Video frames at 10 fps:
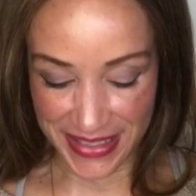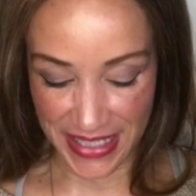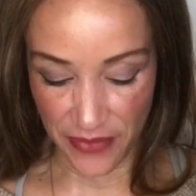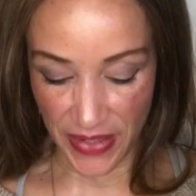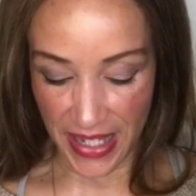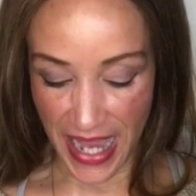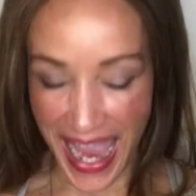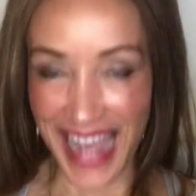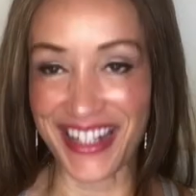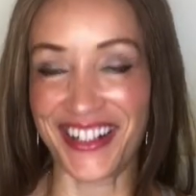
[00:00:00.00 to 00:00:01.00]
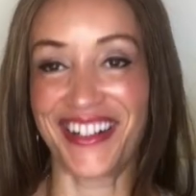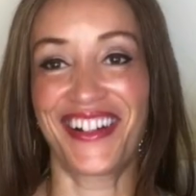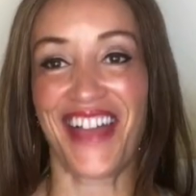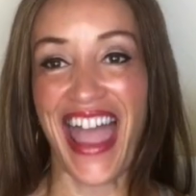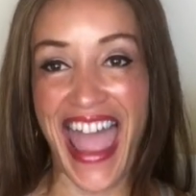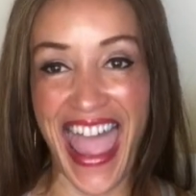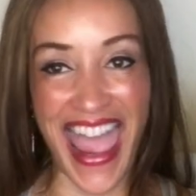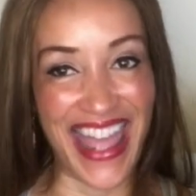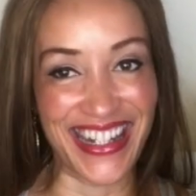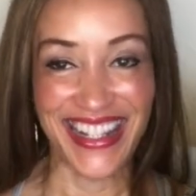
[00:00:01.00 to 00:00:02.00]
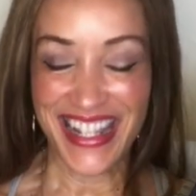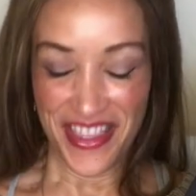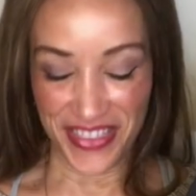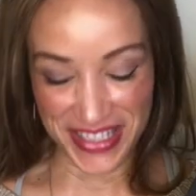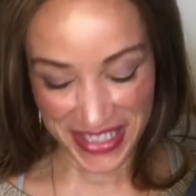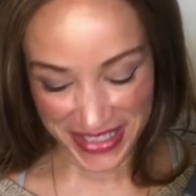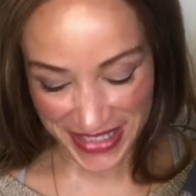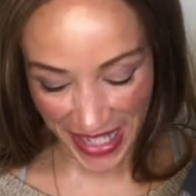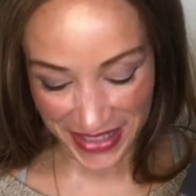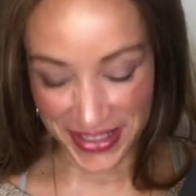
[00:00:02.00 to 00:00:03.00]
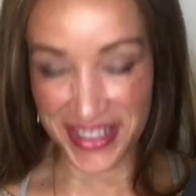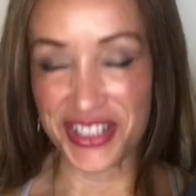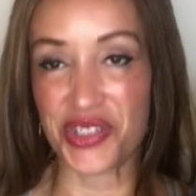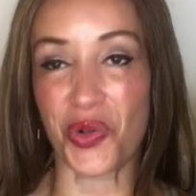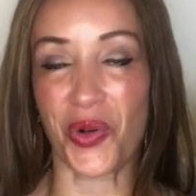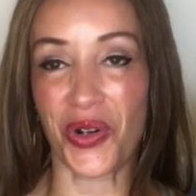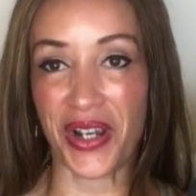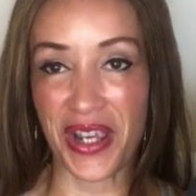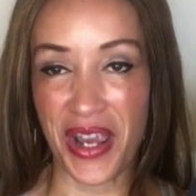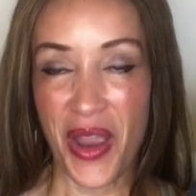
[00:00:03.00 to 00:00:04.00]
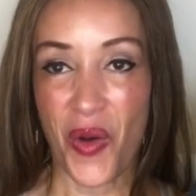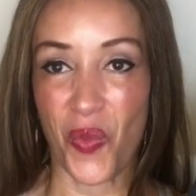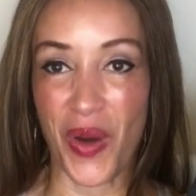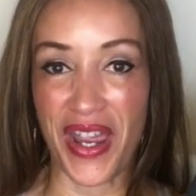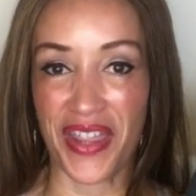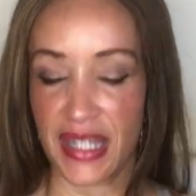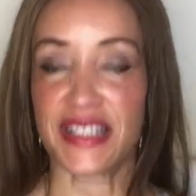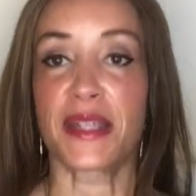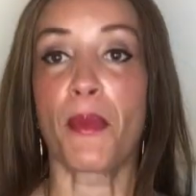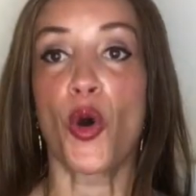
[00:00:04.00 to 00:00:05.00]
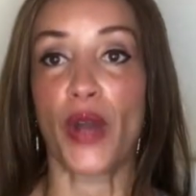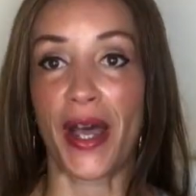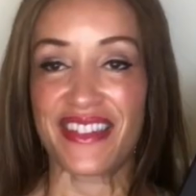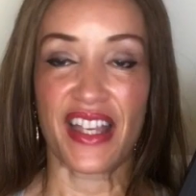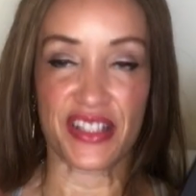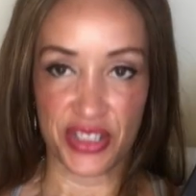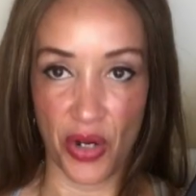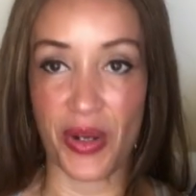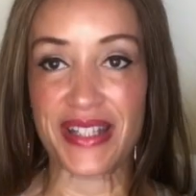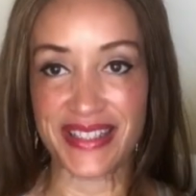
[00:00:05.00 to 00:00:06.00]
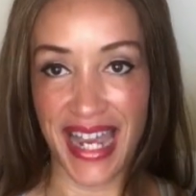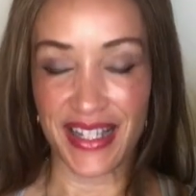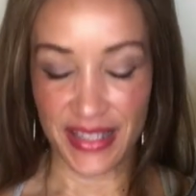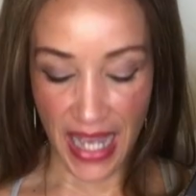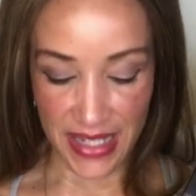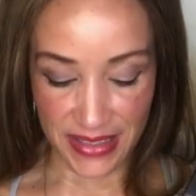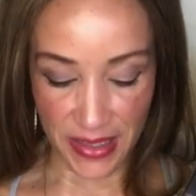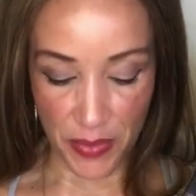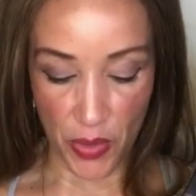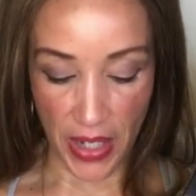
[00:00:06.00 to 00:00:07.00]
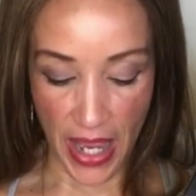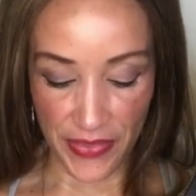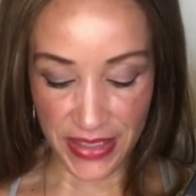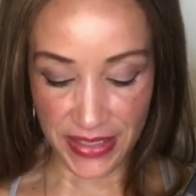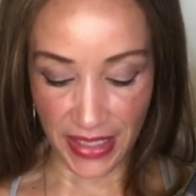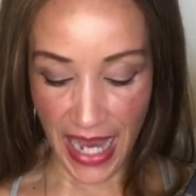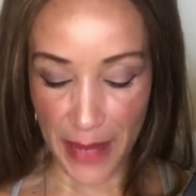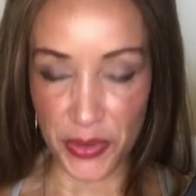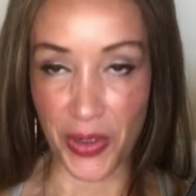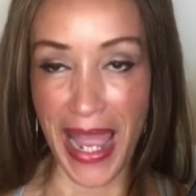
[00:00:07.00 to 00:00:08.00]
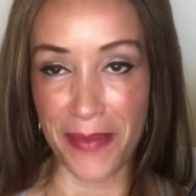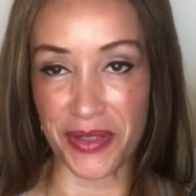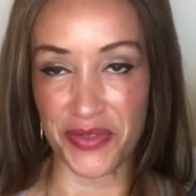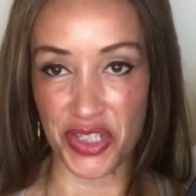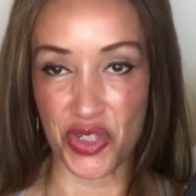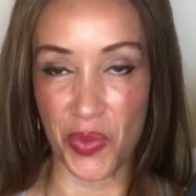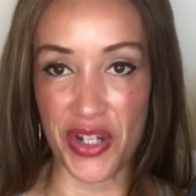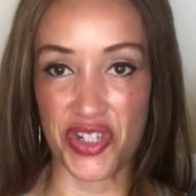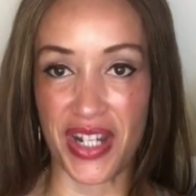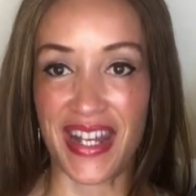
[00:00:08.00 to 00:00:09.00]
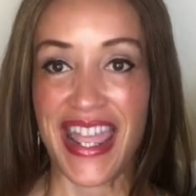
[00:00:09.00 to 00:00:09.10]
Deviant Hacker. And this is Declan's story with Simona. So it's Declan and Simona. And this is a captor captive situation.